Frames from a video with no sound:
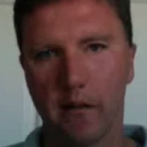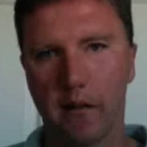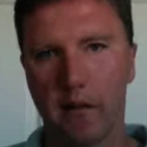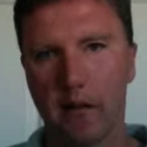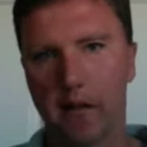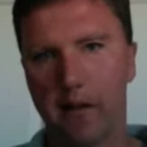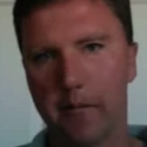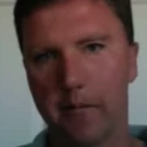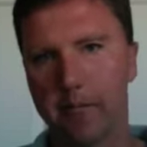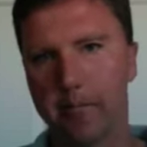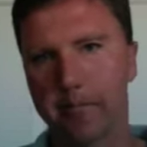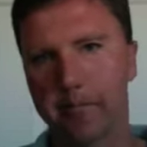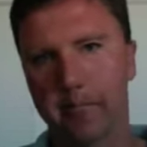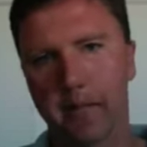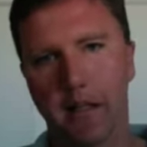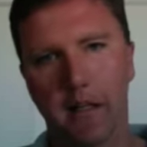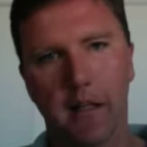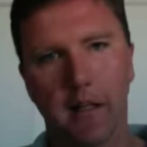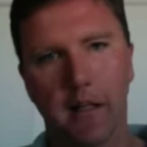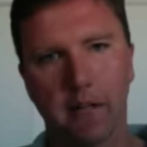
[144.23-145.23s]

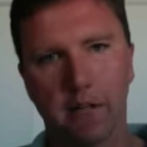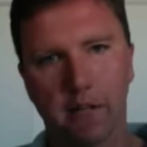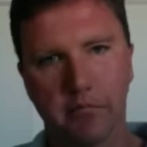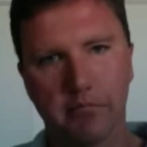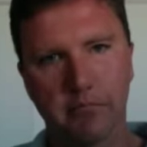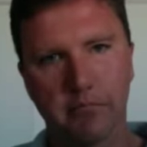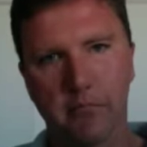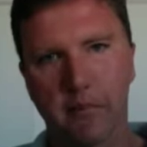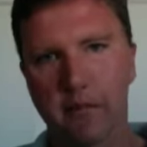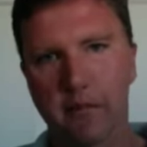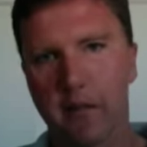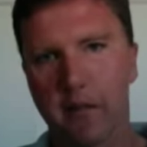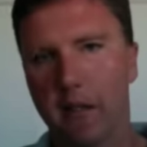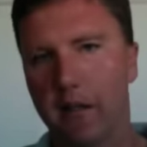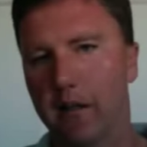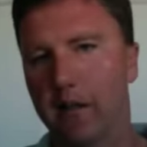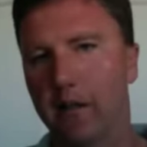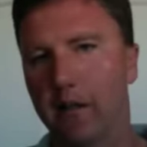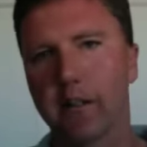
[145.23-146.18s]
the